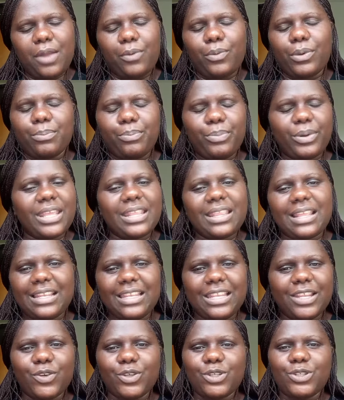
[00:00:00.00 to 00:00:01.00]
We pray that
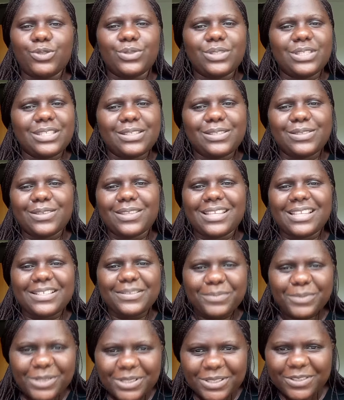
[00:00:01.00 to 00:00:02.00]
they reduce it so
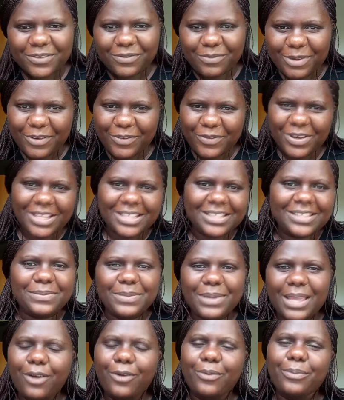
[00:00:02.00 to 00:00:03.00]
that most of my friends,
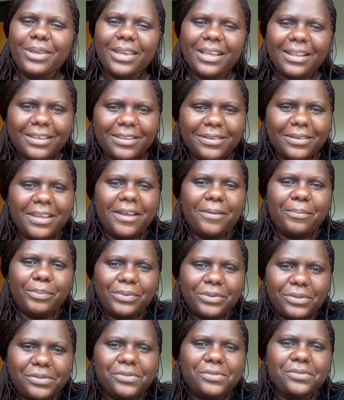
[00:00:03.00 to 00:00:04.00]
I'll be at the
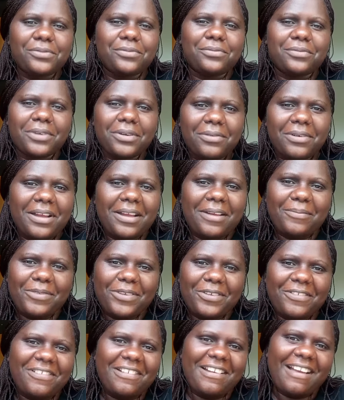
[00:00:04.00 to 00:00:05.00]
airport to welcome
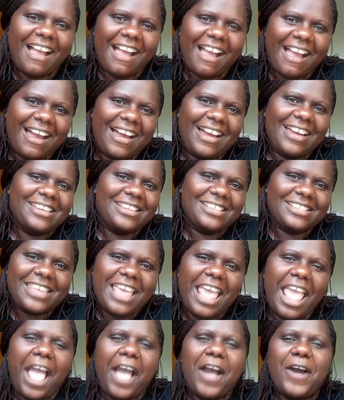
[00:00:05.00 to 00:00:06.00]
you guys.
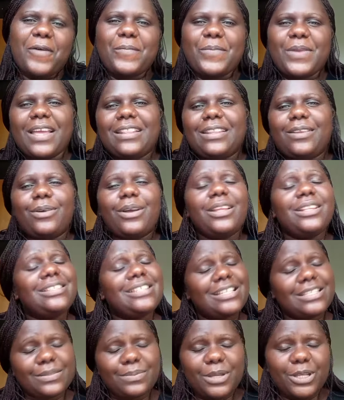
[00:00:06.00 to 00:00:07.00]

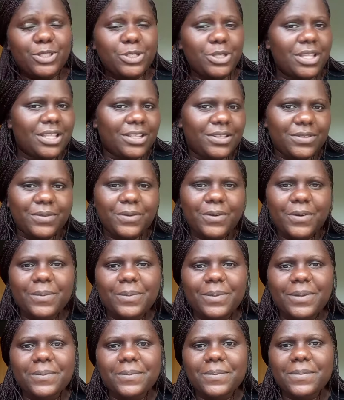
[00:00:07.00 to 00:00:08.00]
Just make sure that you call
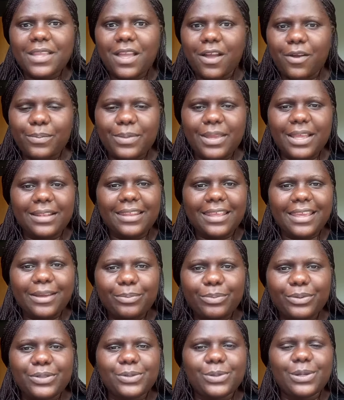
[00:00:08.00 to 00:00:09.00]
me. I'll be at the
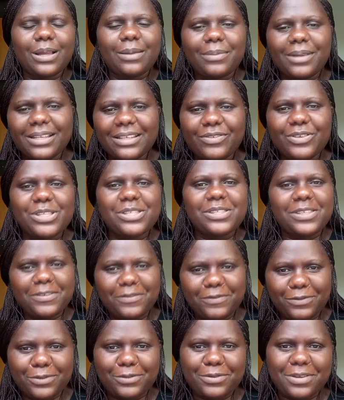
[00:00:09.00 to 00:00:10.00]
airport to come and
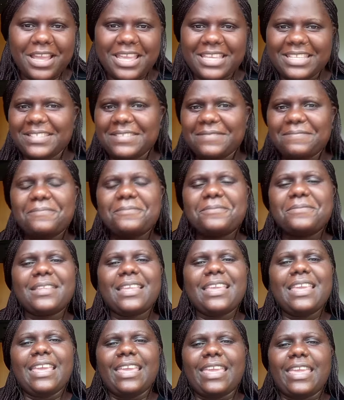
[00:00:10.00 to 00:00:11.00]
receive you guys.
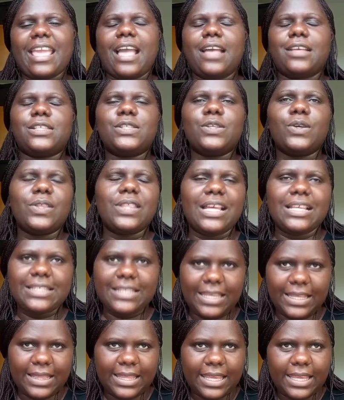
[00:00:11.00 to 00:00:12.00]
Yeah, so that's
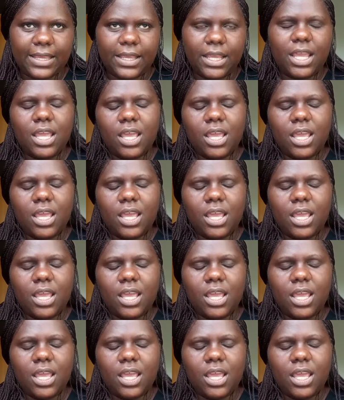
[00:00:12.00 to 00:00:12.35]
the thing.